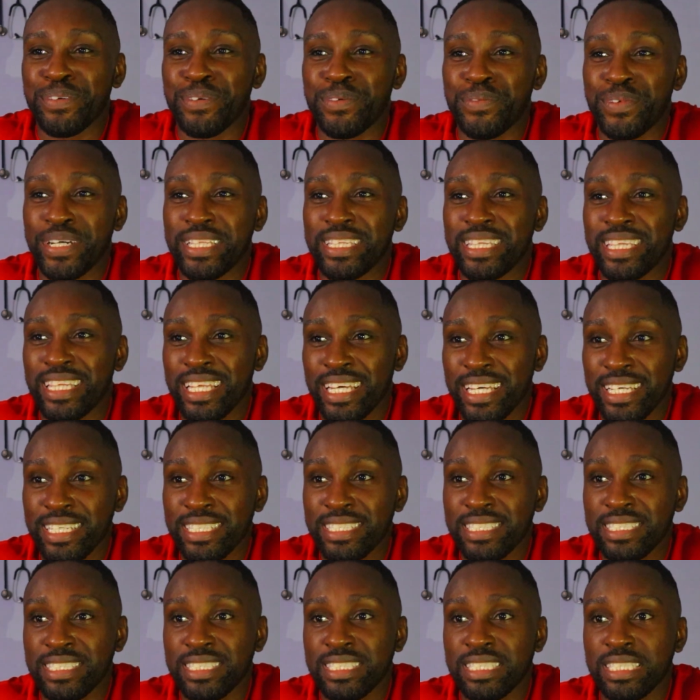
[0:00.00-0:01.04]
with
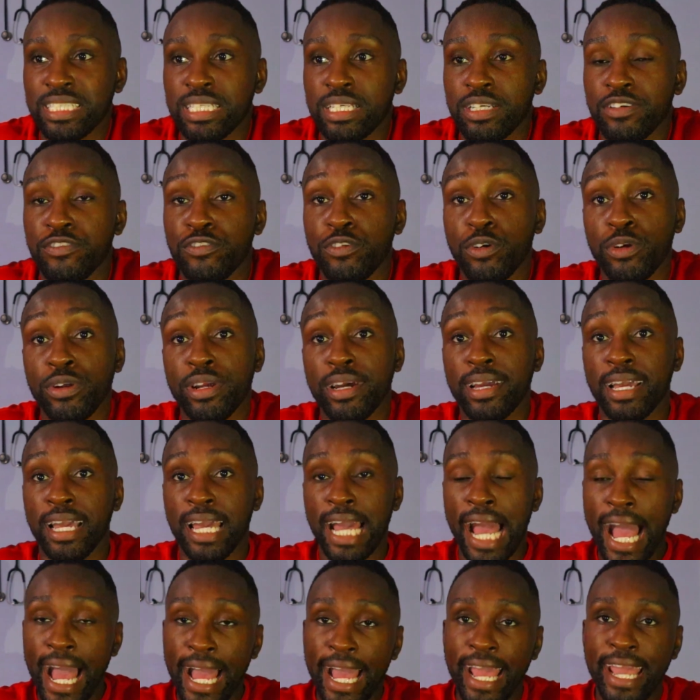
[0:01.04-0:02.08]
this, for a
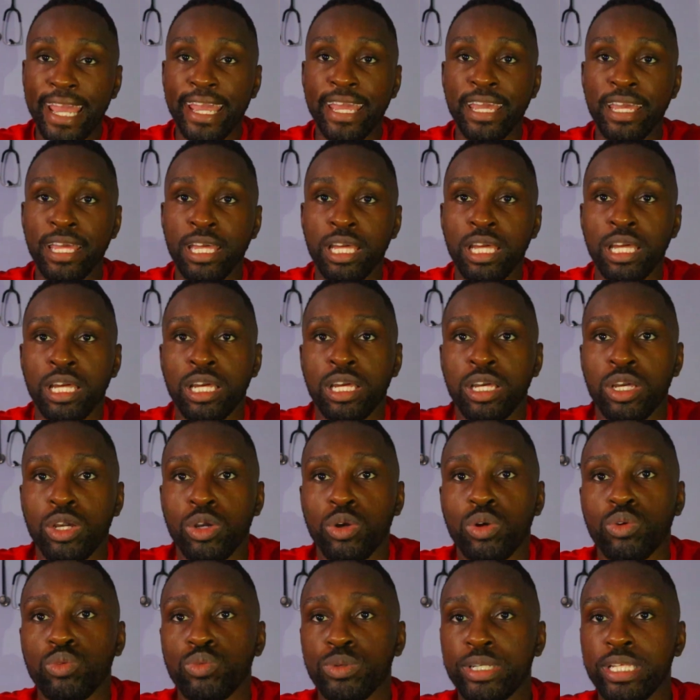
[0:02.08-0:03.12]
guy,
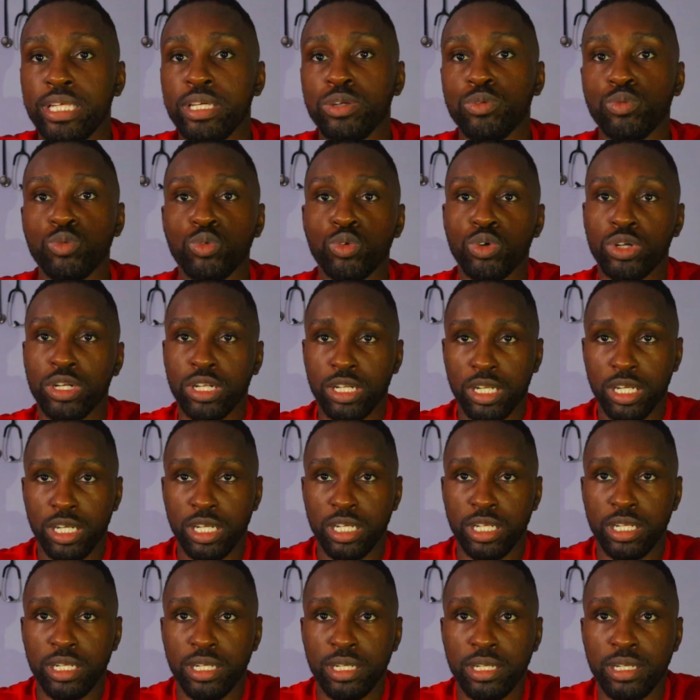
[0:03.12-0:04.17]
we work
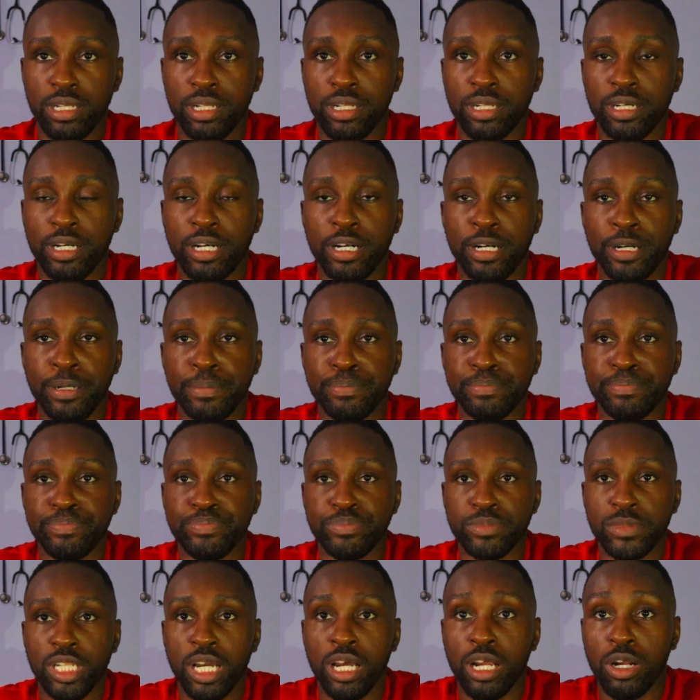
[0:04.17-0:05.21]
our
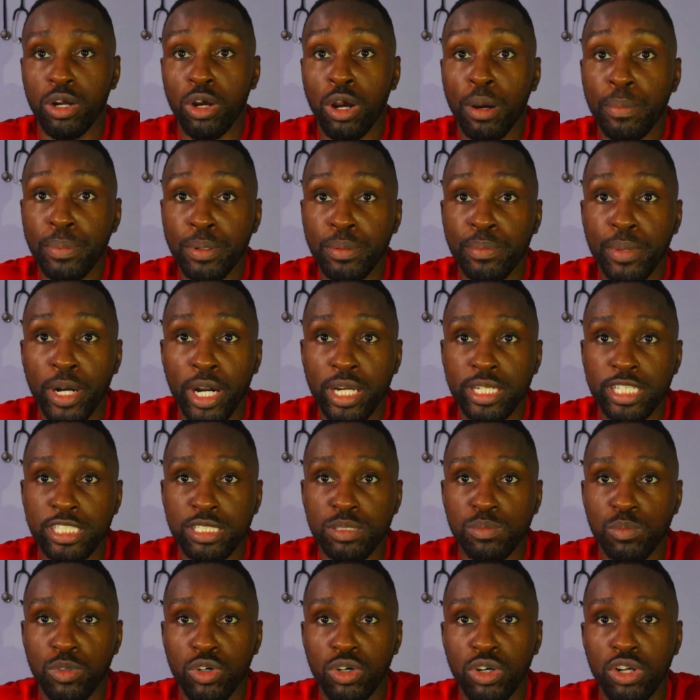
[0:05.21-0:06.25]
upper
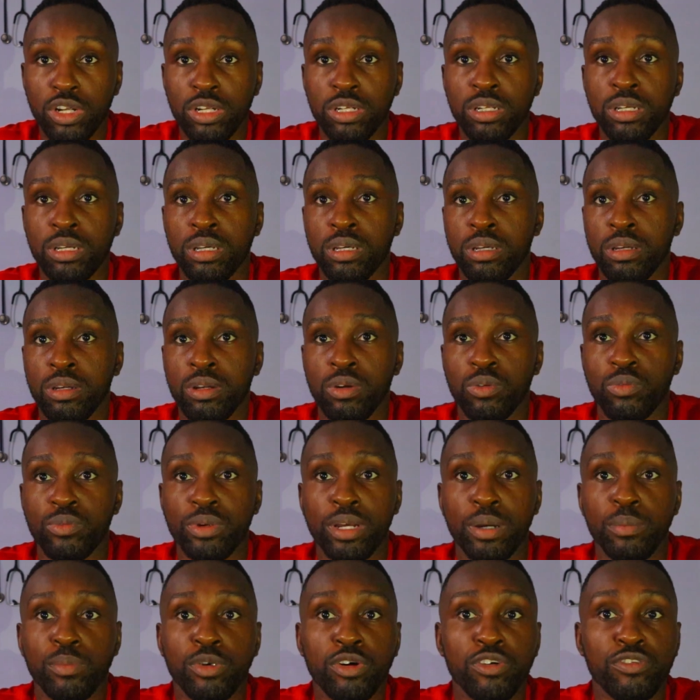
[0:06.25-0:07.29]
bodies more.
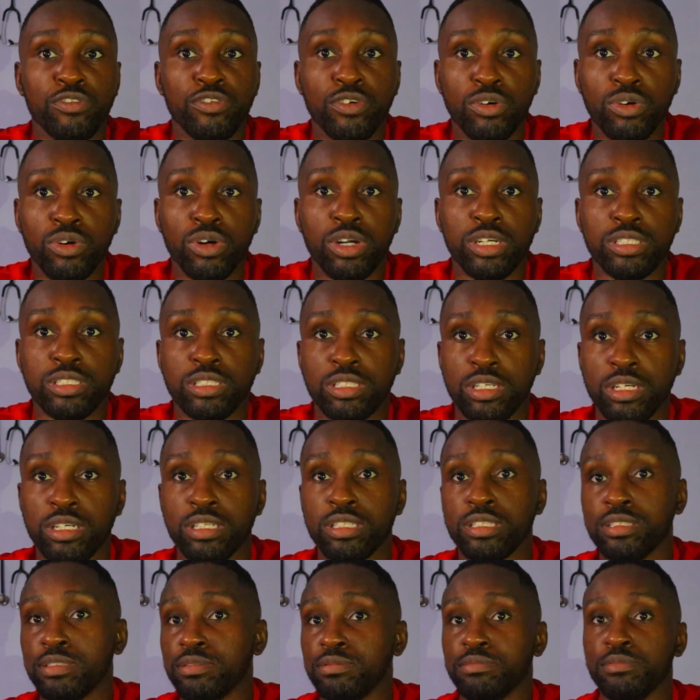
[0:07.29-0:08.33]
We are more focused
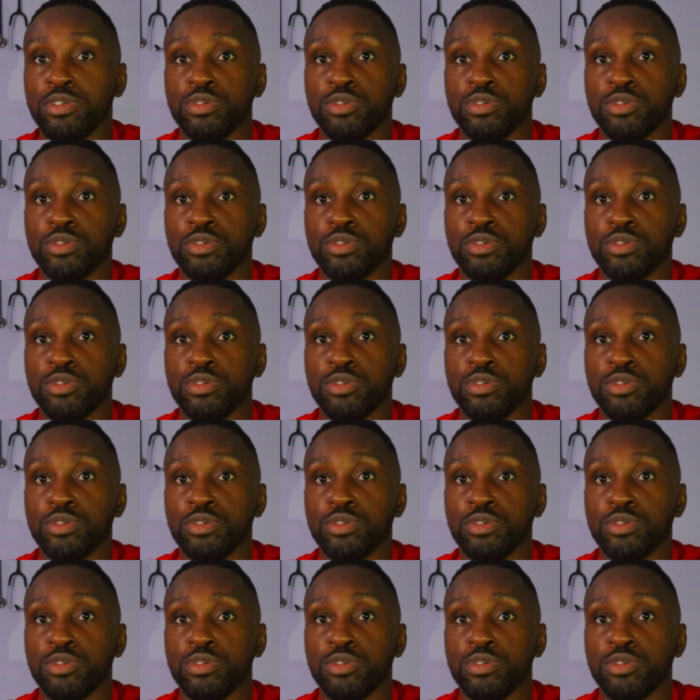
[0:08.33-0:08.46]
on,